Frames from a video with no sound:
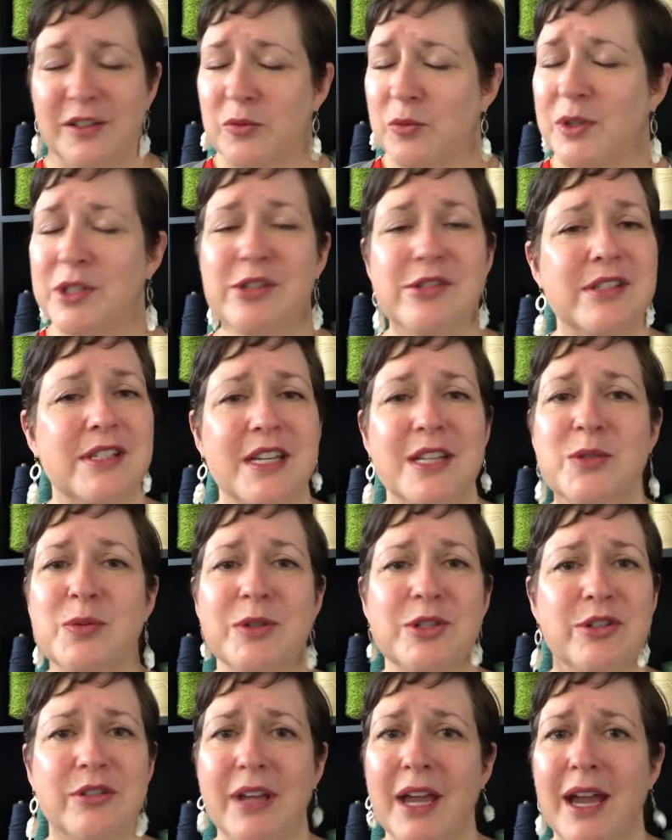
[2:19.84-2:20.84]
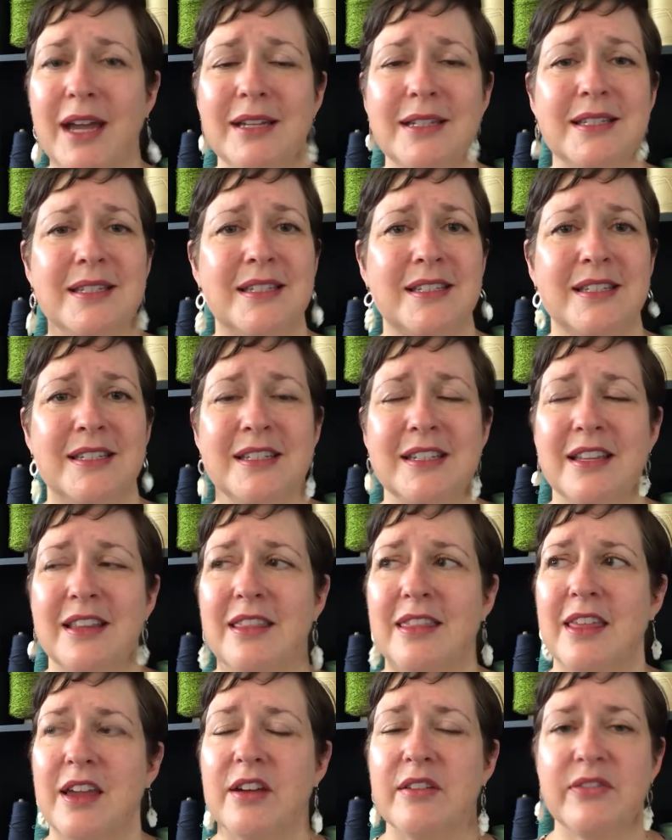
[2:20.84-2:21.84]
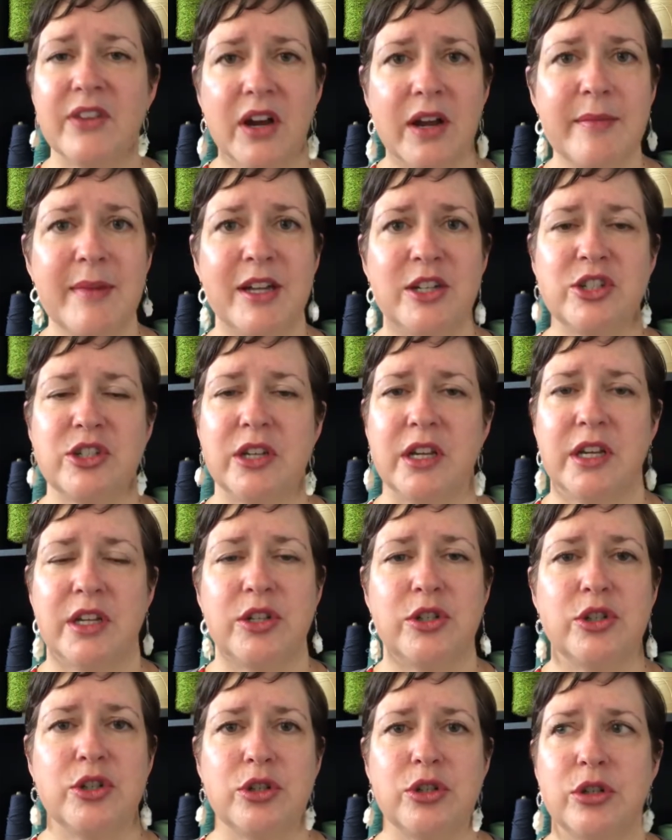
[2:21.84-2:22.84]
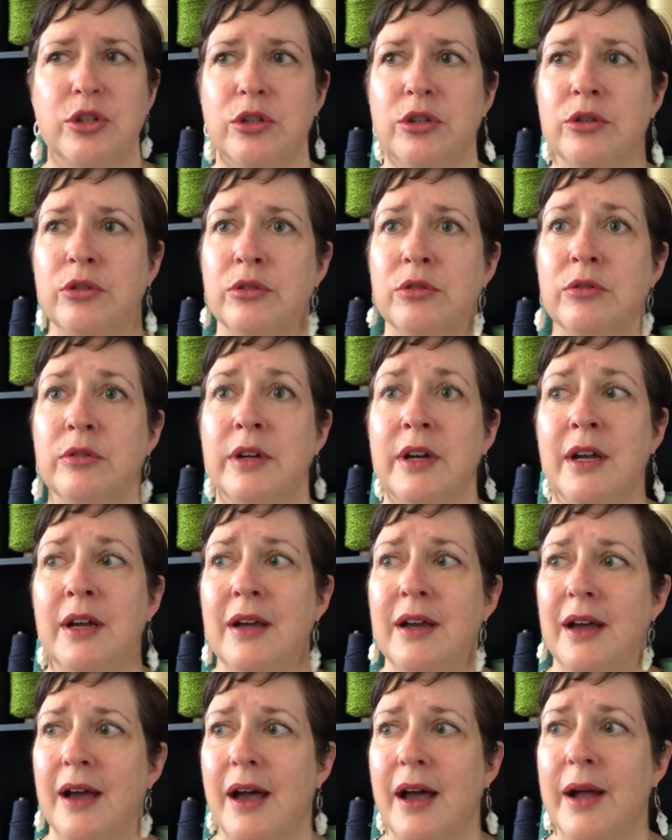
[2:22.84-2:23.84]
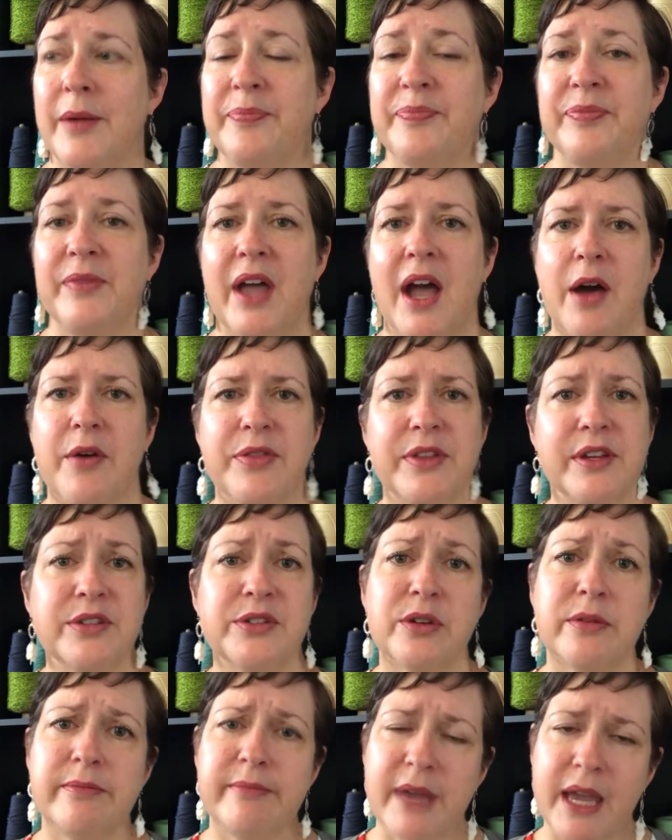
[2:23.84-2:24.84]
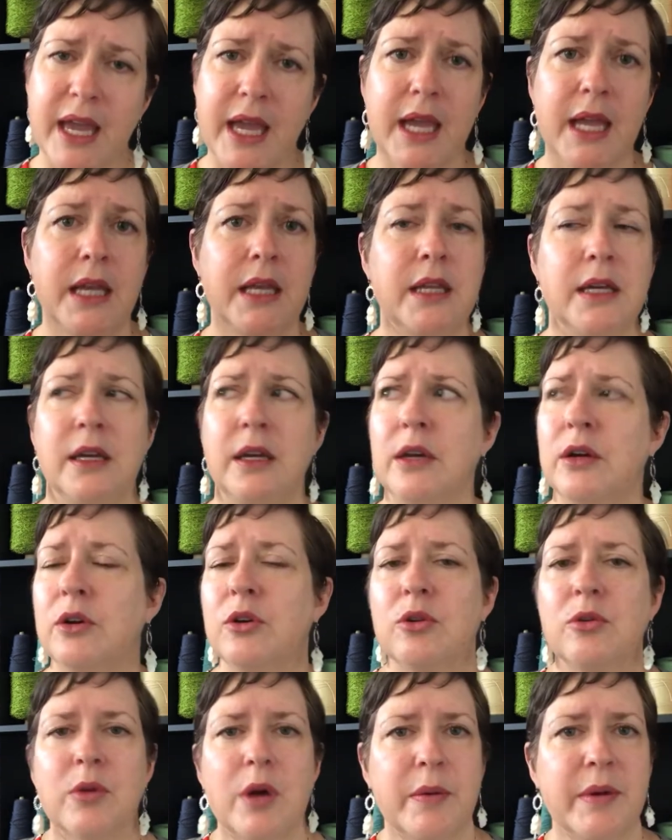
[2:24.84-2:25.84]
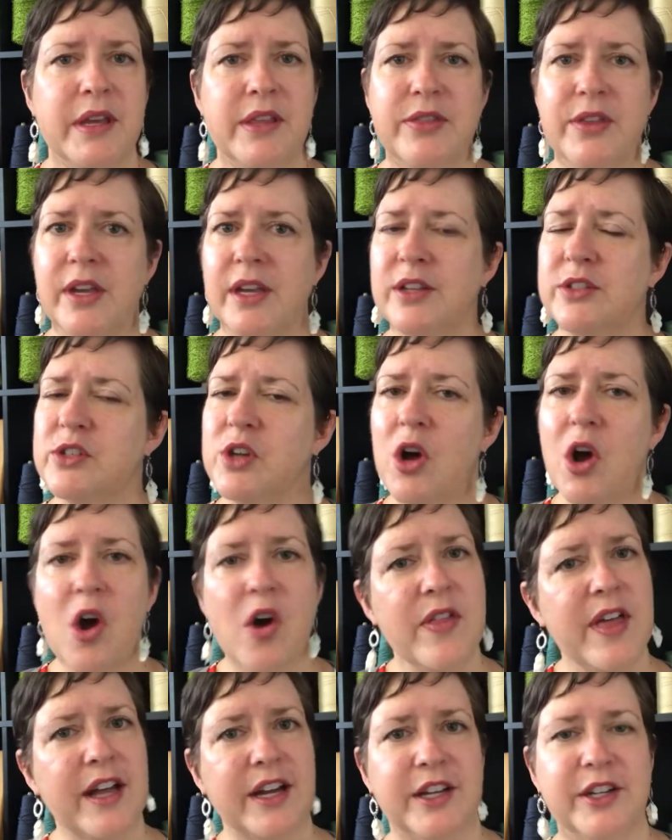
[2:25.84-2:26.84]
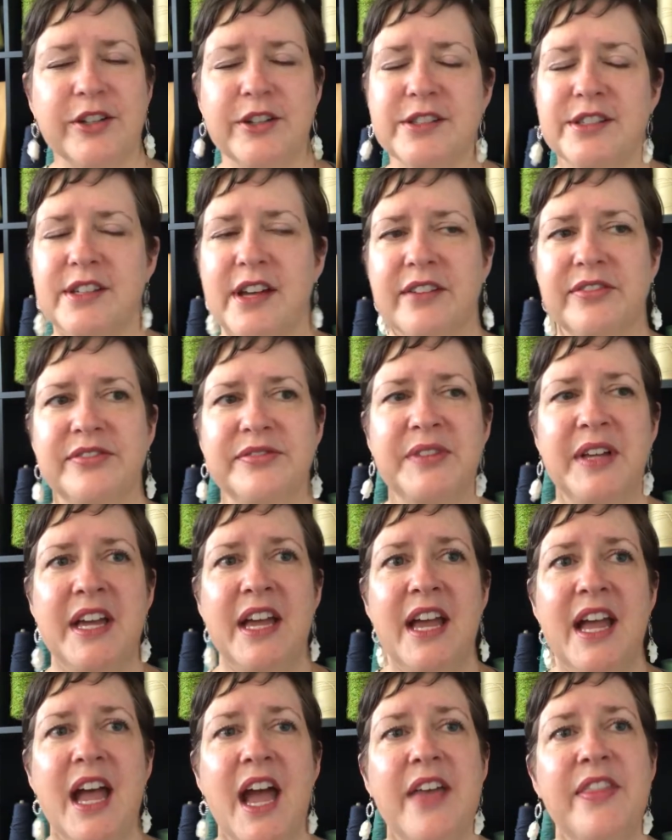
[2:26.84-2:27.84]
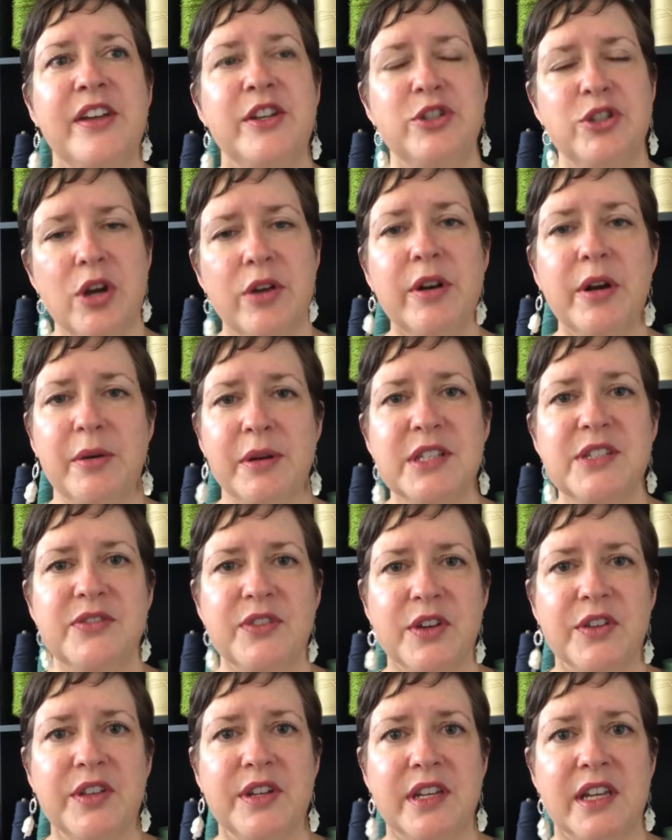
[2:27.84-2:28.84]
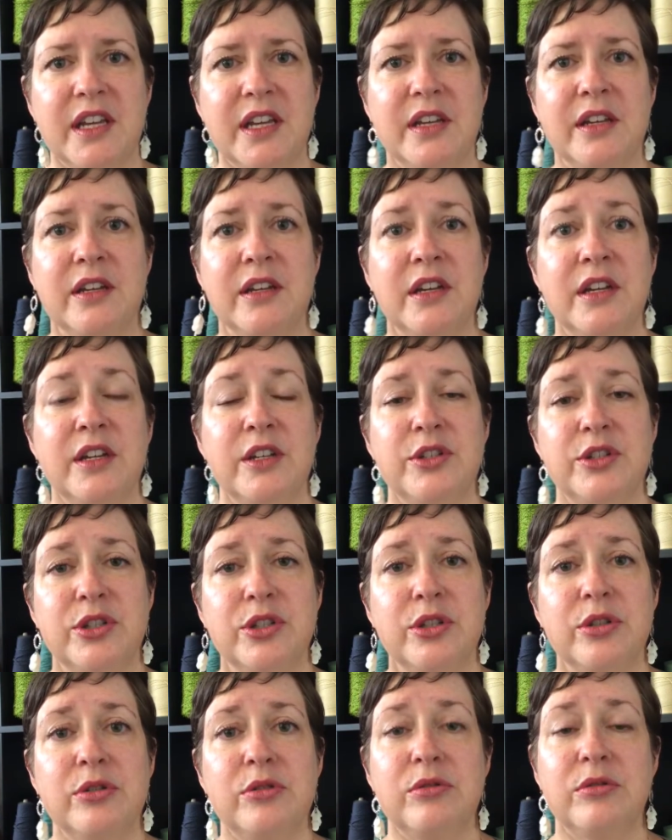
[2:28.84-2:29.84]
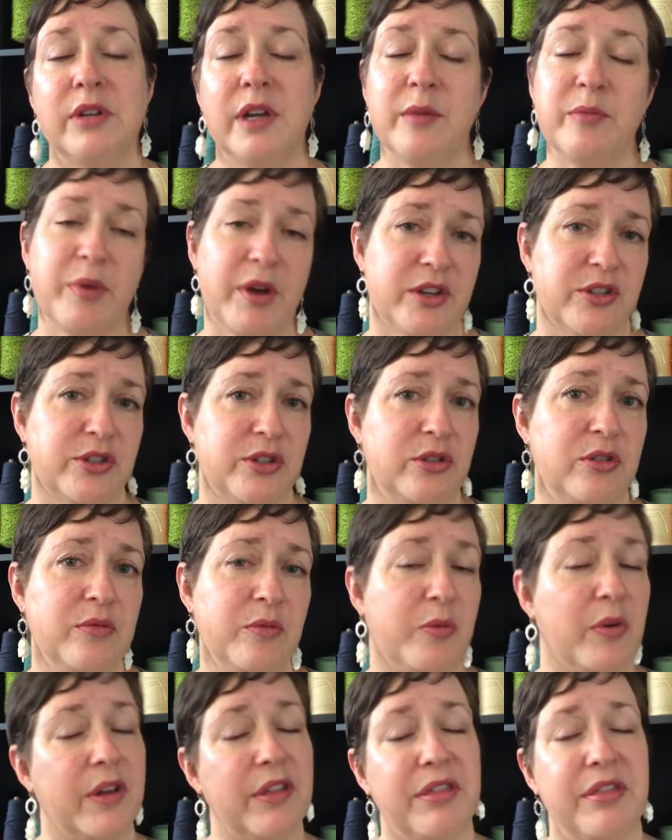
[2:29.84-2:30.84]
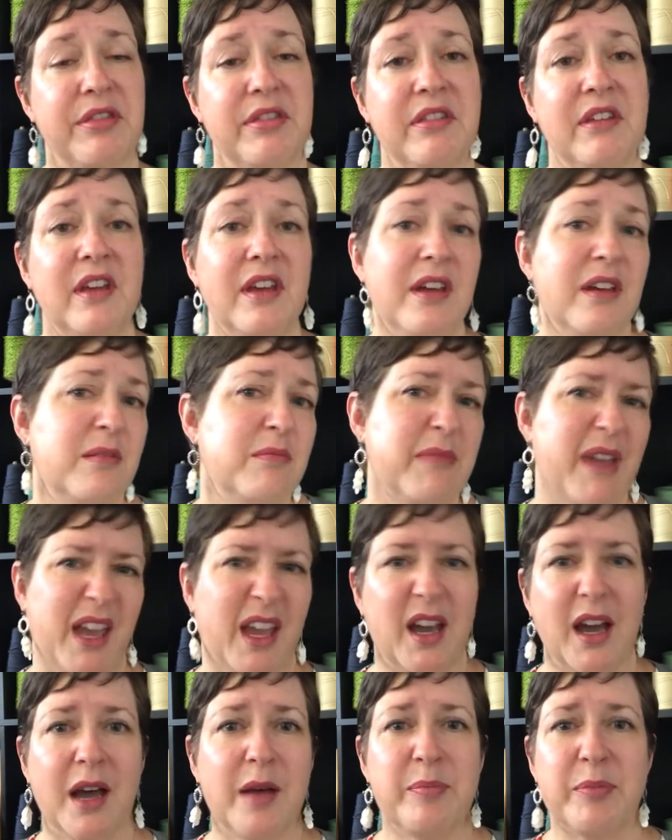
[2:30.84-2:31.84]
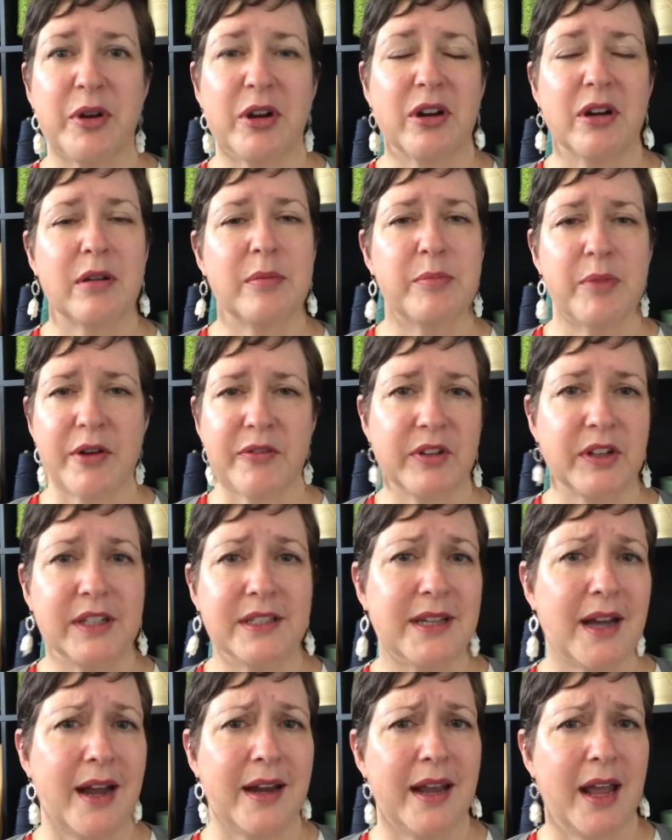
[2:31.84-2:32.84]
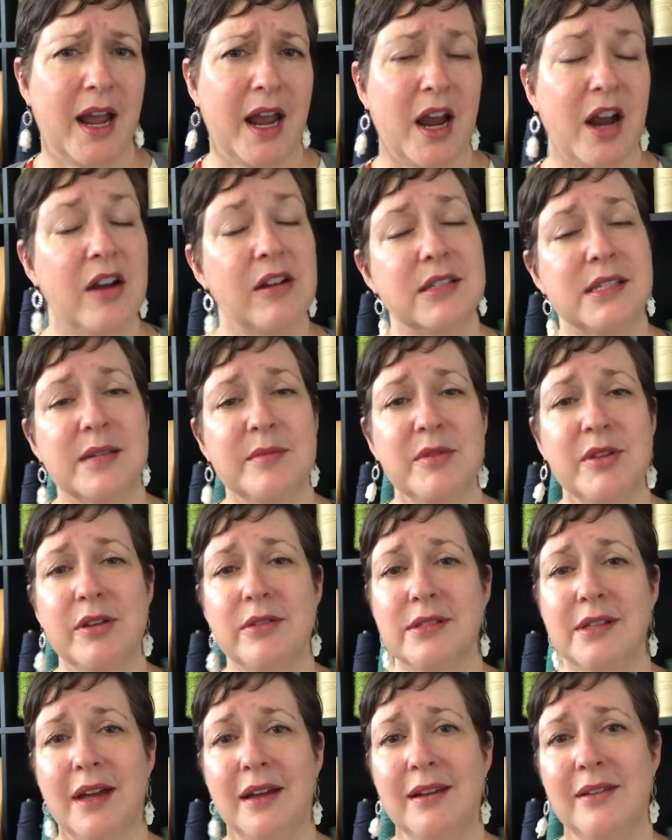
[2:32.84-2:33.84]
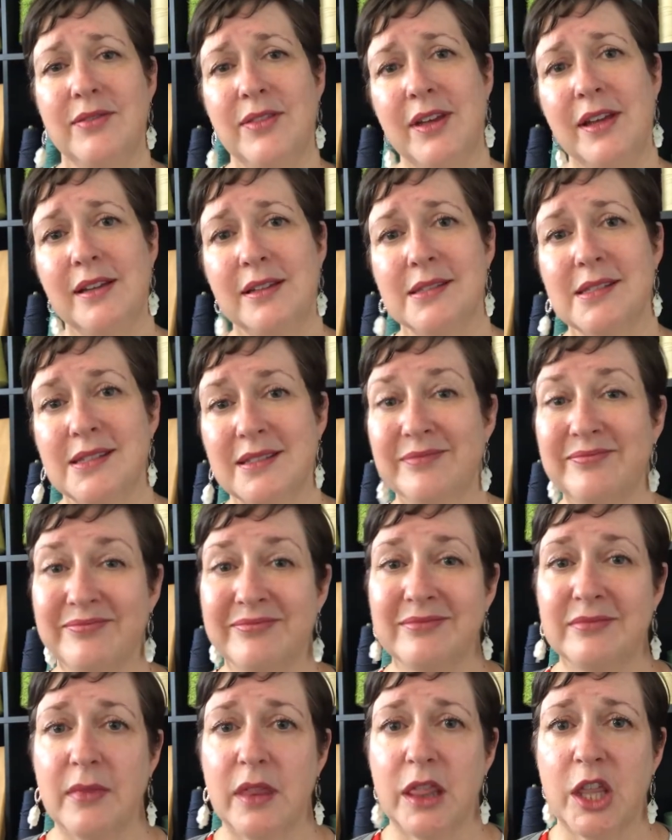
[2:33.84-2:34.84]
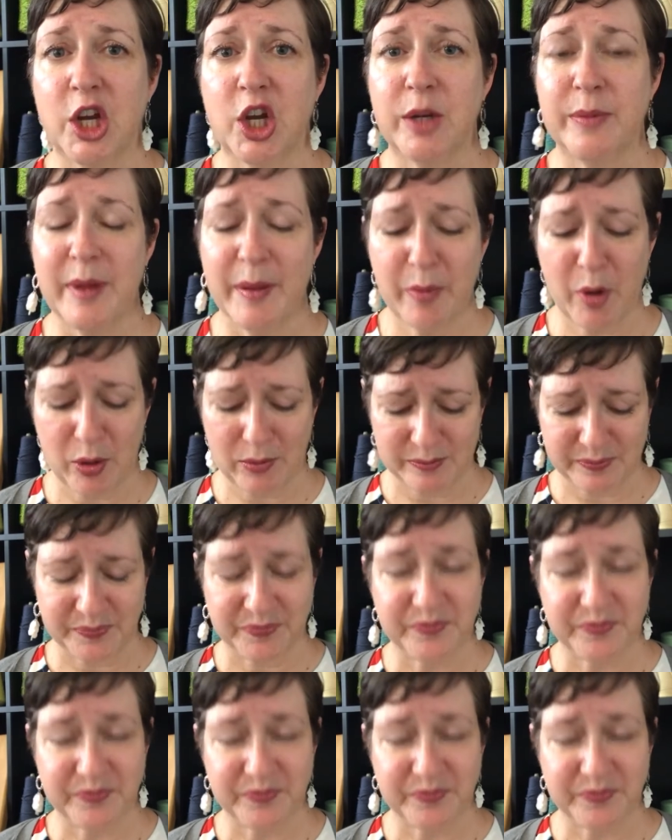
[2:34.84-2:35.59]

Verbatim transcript: What you see is what you get, they're very much into um, how things are made, growing things, all that kind of good stuff. And they don't always feel the need to impress you with makeup or perfectly dyed hair, some of those kind of things. They're good people.